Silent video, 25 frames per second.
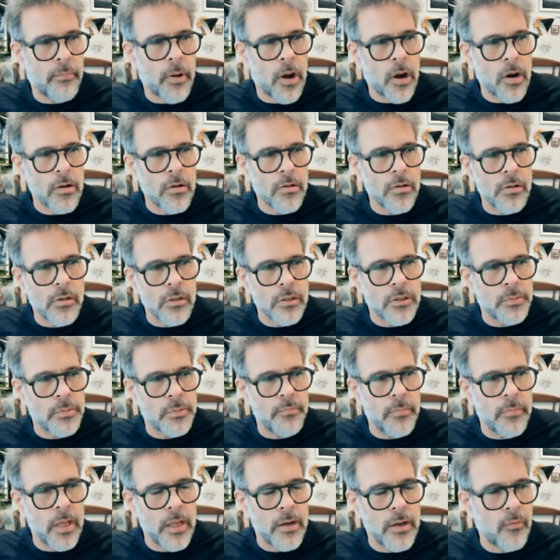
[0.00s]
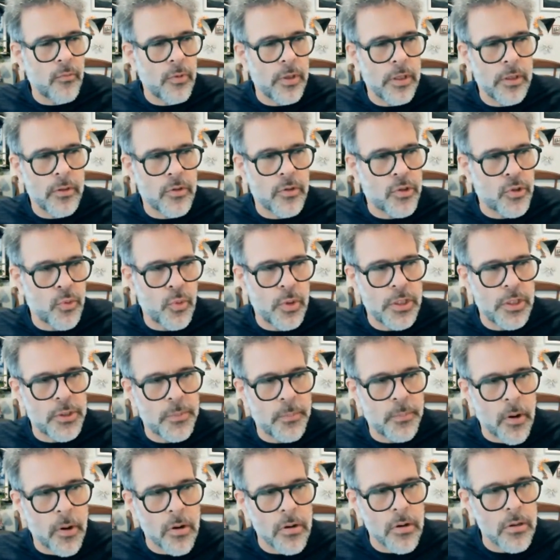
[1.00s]
partners, then we
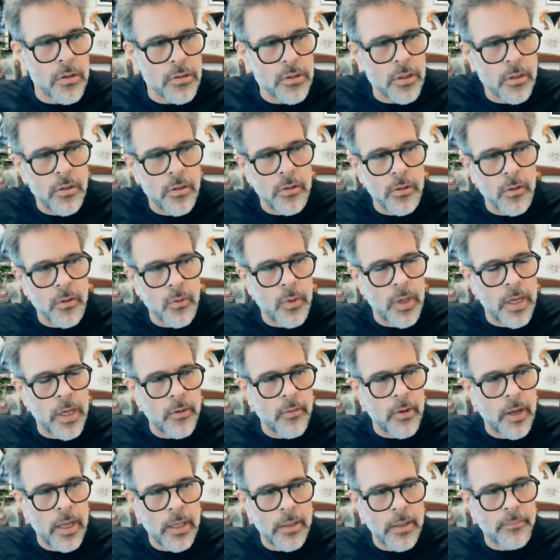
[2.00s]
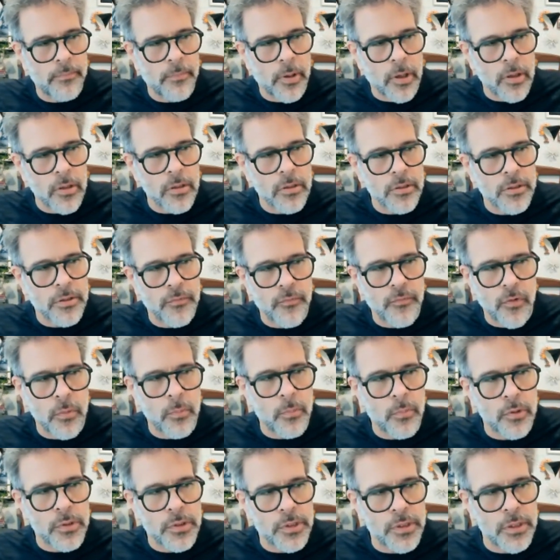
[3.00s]
switched partners along the way. We had partners
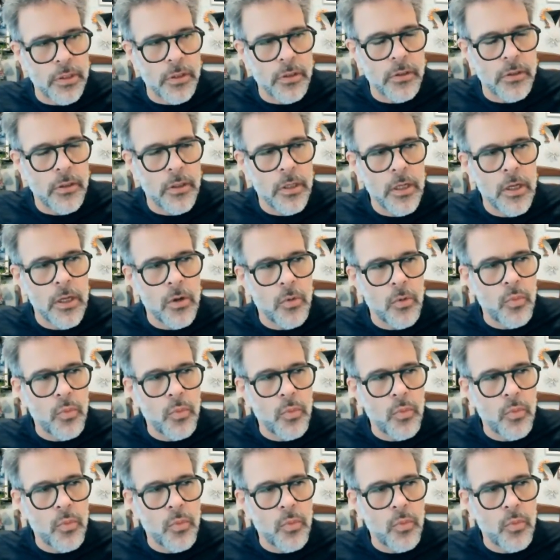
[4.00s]
from Brazil.